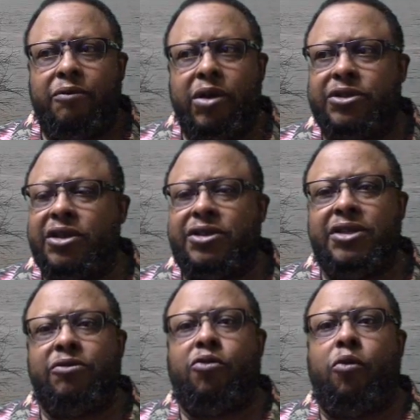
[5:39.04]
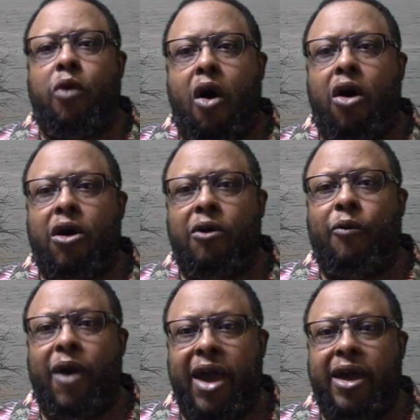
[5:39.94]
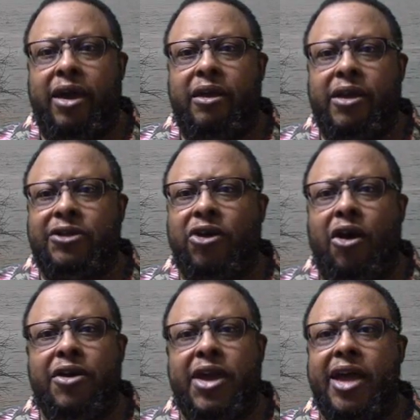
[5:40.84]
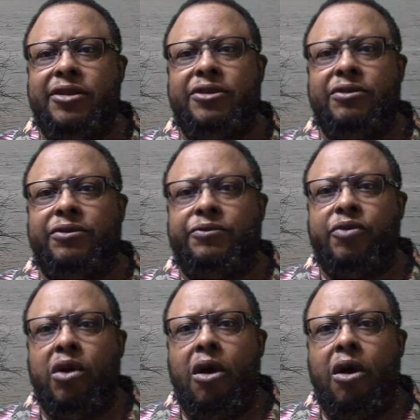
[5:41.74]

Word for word: What? Just just walk away. That's all you got to do.